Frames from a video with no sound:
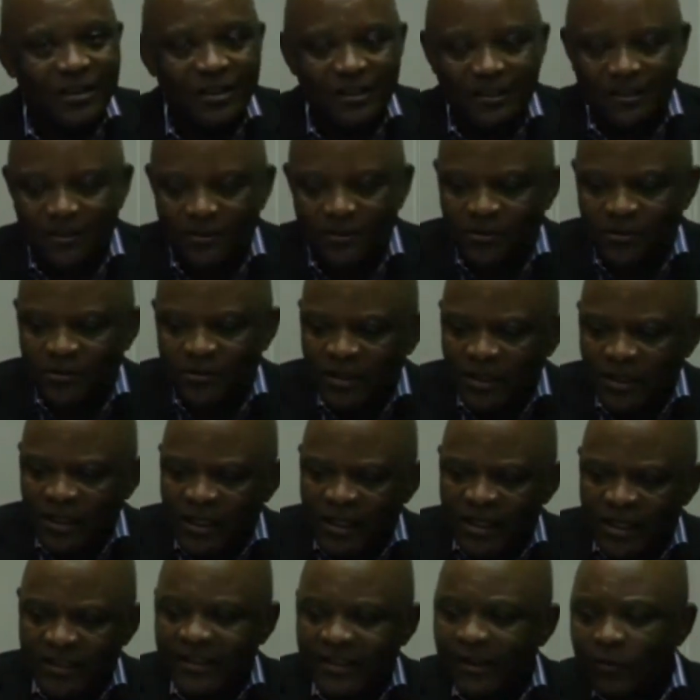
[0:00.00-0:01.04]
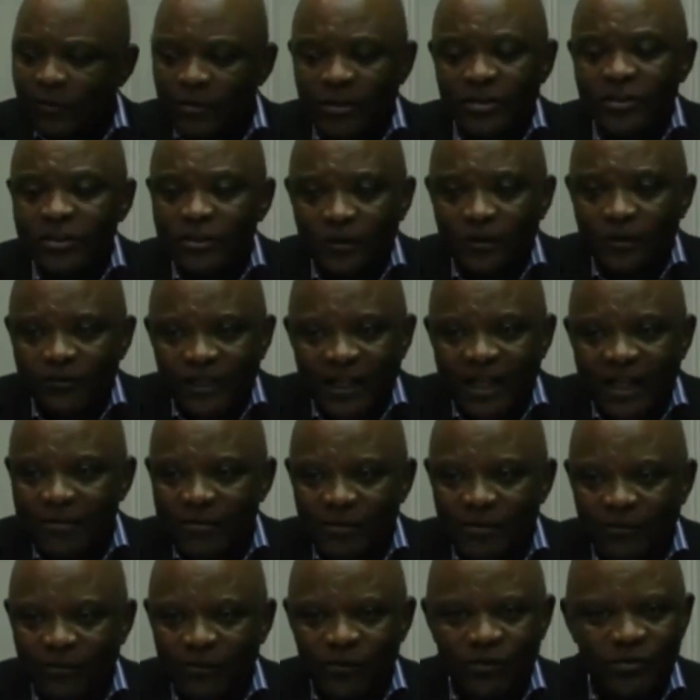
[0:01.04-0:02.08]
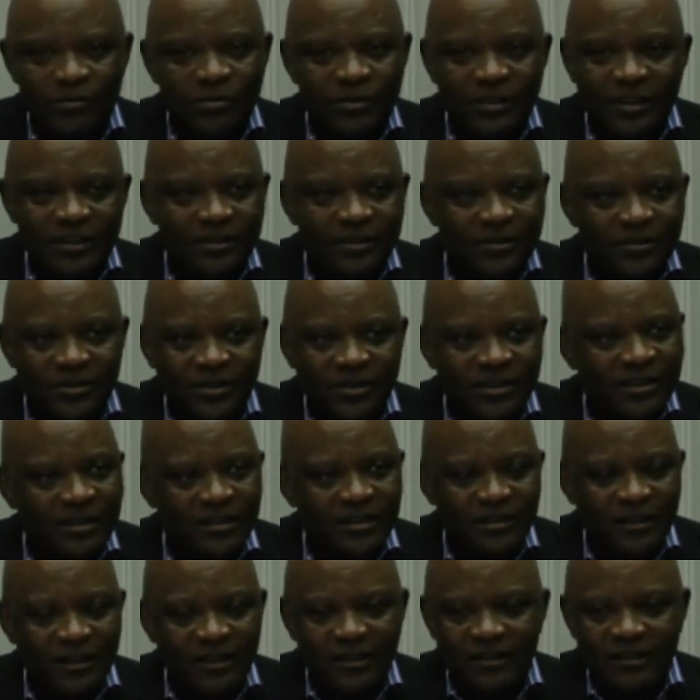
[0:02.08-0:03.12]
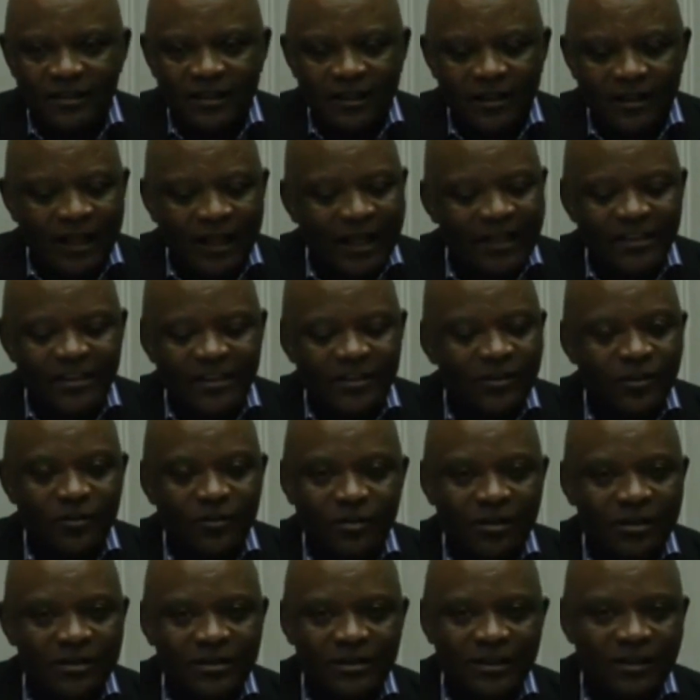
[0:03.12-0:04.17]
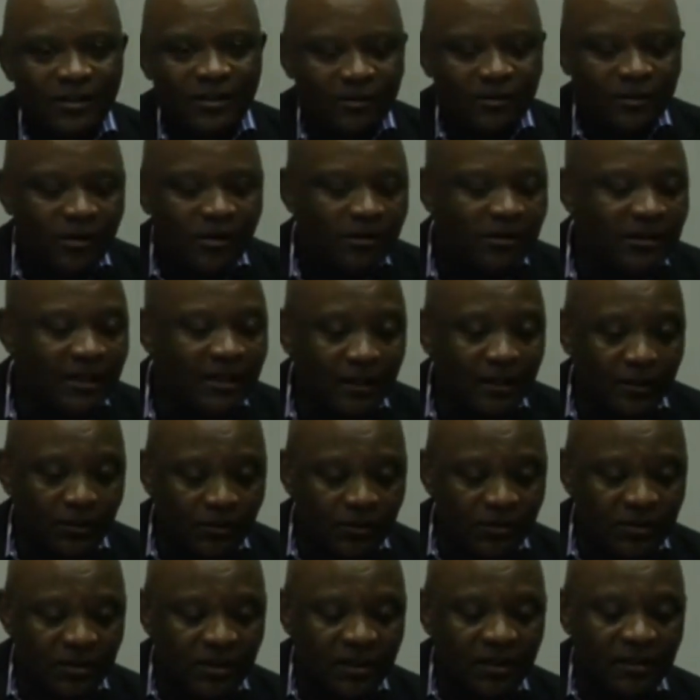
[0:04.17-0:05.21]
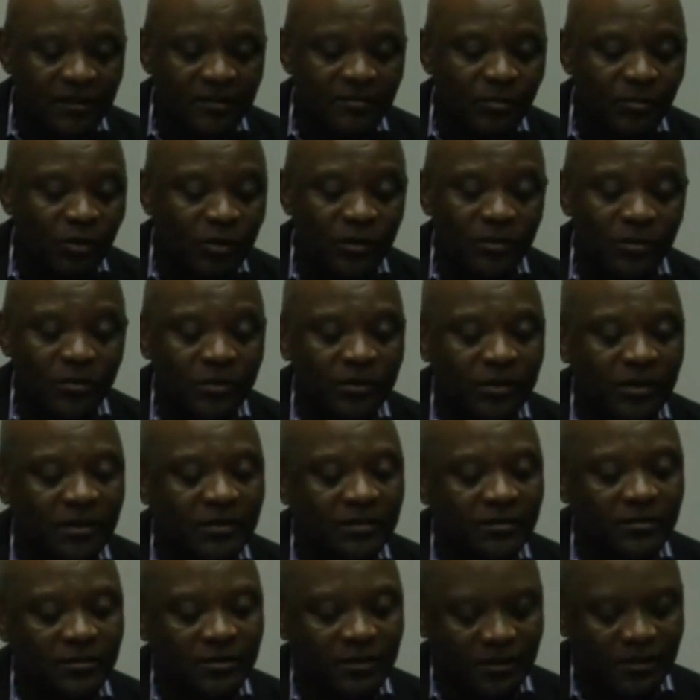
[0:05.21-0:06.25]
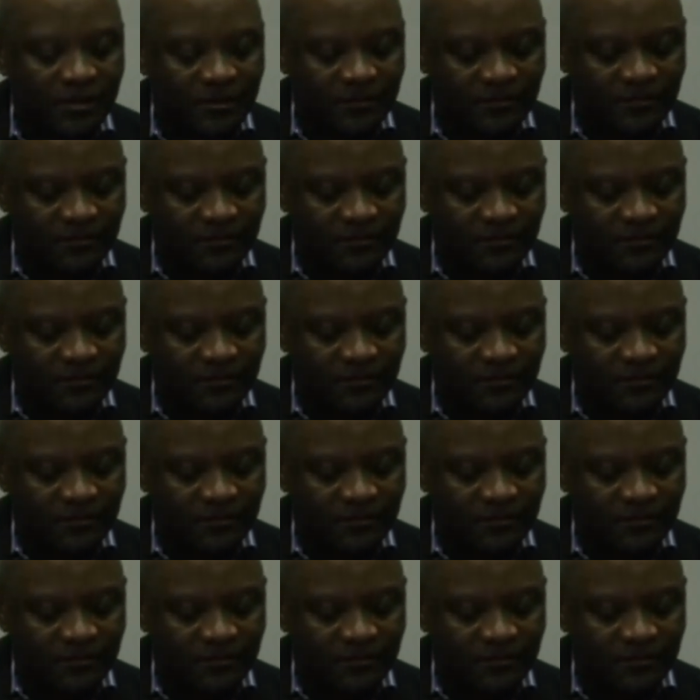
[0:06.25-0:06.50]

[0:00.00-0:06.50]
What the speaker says: So it's a question of time before you begin to see large numbers occurring across multiple countries.